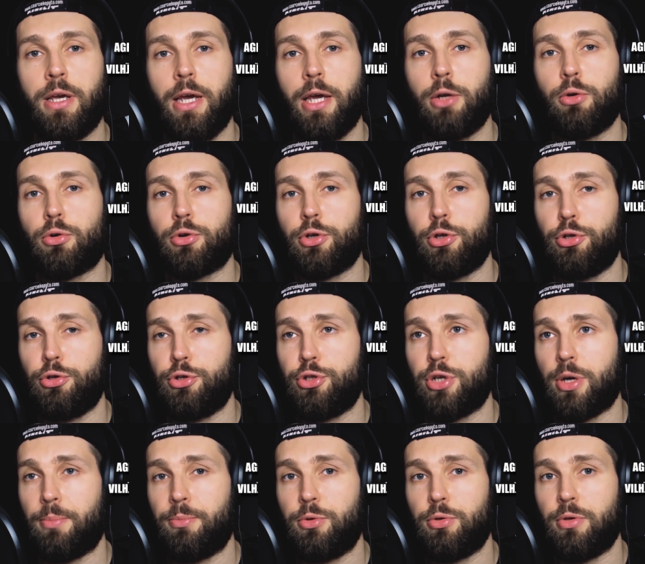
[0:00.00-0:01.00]
in order to
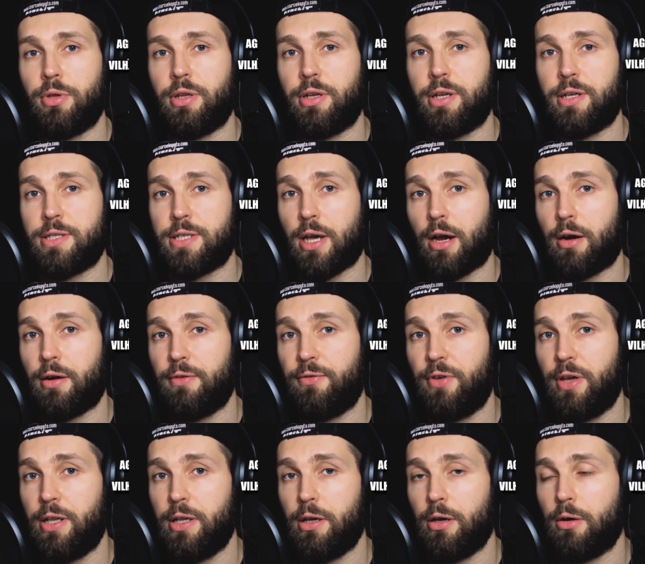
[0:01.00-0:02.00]
jump to the desired
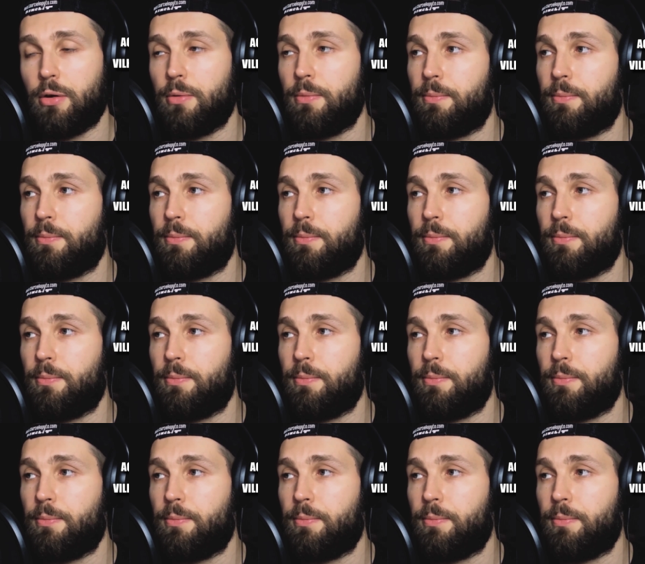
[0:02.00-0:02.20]
video.